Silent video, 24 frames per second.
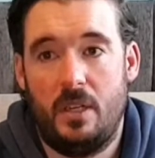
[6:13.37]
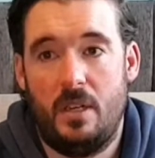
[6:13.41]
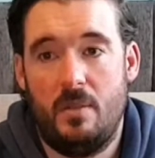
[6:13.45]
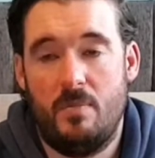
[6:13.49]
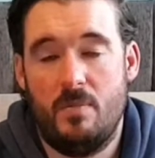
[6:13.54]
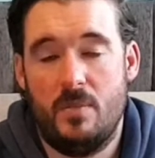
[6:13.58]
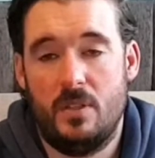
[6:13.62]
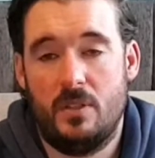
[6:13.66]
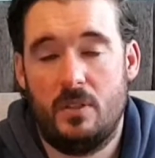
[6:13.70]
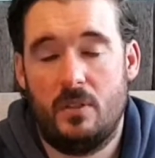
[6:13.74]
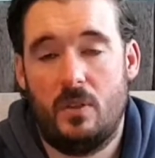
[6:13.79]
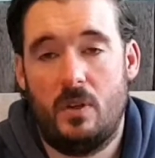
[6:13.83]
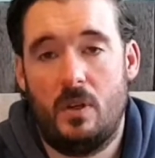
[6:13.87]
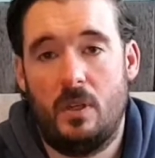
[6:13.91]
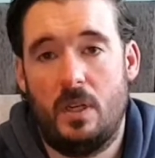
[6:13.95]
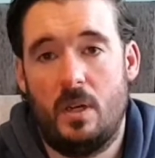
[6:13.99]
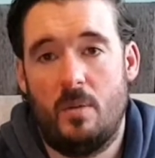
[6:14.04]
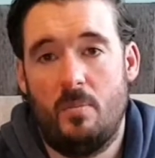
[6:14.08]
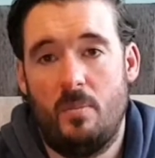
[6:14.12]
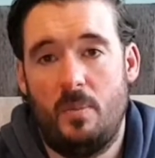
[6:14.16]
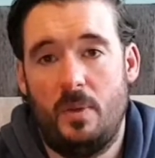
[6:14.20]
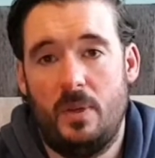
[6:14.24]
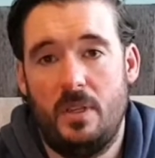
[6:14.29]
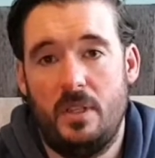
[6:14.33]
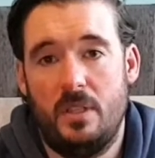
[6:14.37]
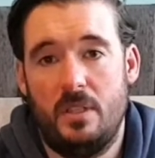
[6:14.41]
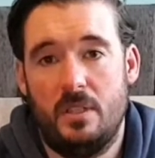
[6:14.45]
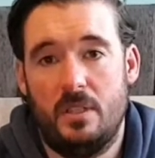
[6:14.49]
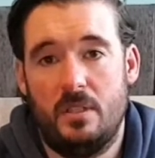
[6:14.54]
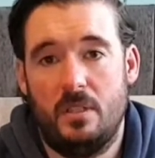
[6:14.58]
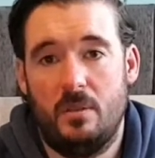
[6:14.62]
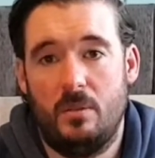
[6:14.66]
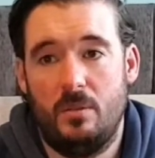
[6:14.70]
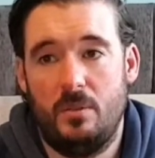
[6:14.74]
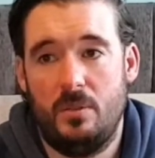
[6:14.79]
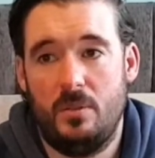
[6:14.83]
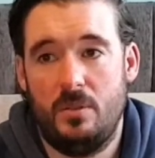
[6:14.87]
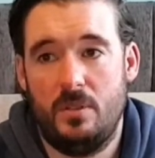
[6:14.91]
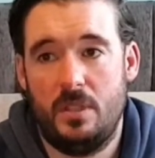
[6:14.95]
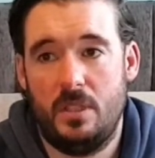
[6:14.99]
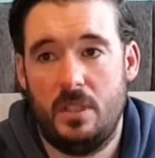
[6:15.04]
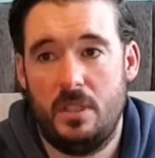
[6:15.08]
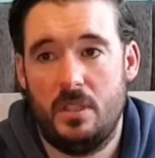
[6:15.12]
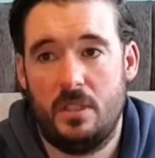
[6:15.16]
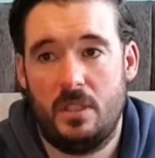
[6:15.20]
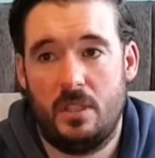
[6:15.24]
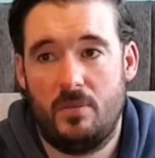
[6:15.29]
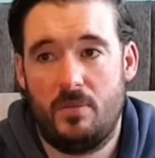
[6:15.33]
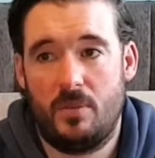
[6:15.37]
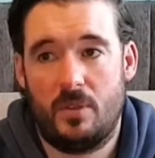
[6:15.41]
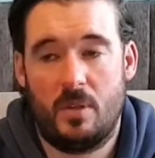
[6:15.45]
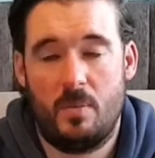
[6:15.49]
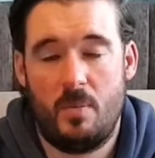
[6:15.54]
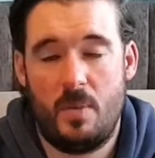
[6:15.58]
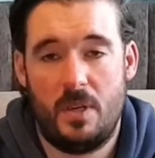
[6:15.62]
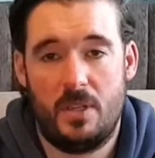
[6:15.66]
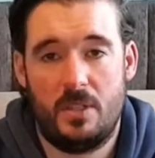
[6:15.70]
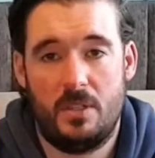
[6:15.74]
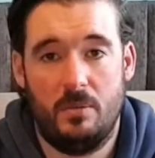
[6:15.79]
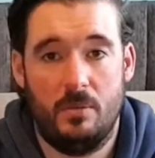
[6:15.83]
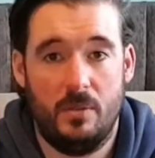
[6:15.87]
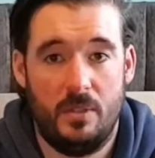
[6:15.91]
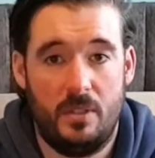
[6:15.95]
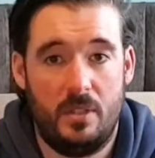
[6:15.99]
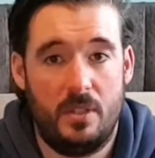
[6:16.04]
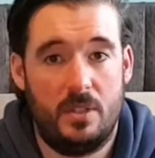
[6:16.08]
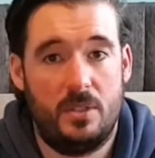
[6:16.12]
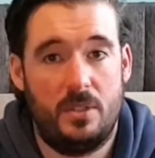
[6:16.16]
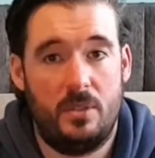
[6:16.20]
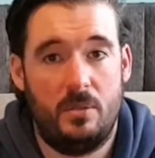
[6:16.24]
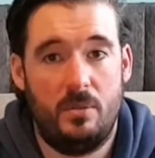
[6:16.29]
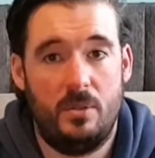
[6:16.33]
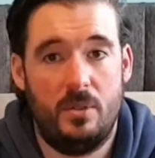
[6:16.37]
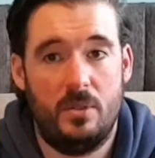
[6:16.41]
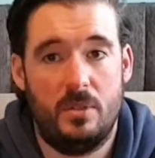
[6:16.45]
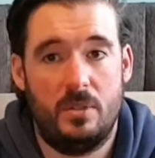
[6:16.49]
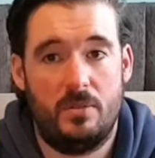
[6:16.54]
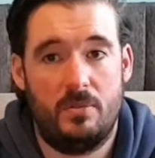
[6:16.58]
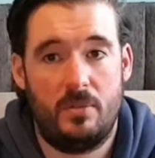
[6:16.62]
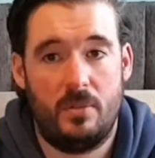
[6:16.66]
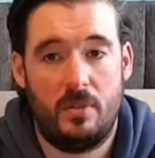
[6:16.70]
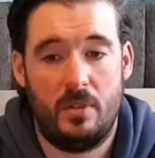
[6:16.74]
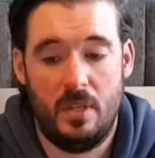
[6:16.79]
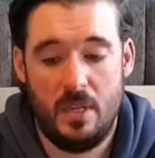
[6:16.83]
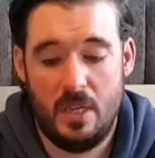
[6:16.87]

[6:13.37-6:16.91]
There's a lot of companies that will use these like for commercial industrial use for